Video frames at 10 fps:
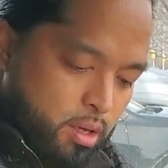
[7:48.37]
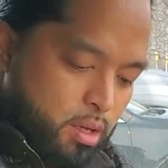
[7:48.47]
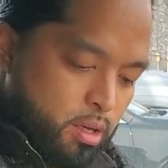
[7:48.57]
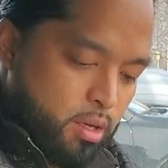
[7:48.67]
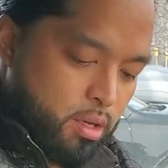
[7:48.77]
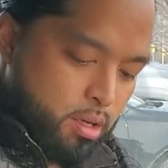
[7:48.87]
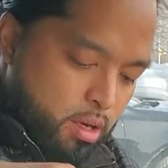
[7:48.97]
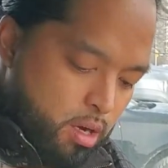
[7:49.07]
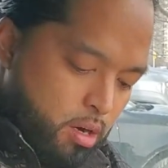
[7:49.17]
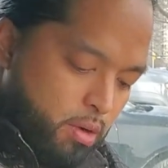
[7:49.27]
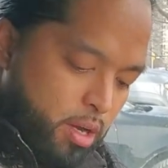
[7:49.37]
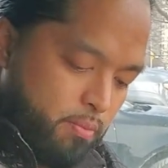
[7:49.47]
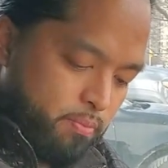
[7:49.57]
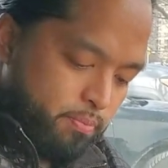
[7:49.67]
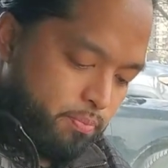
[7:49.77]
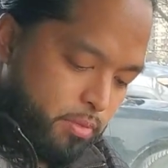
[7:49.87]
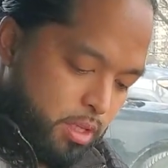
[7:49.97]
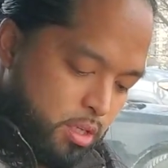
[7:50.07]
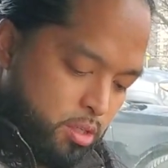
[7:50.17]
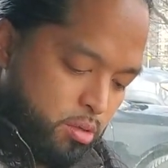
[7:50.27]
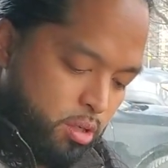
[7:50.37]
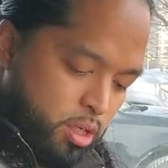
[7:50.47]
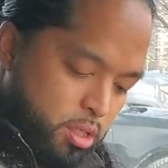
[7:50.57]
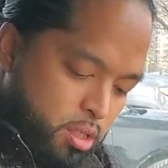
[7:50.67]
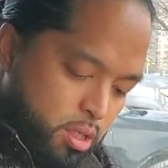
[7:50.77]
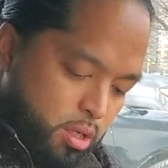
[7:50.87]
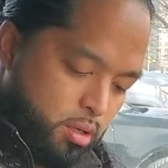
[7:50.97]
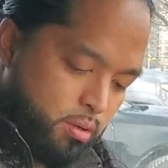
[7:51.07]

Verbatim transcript: -hmm. All right, let's do this.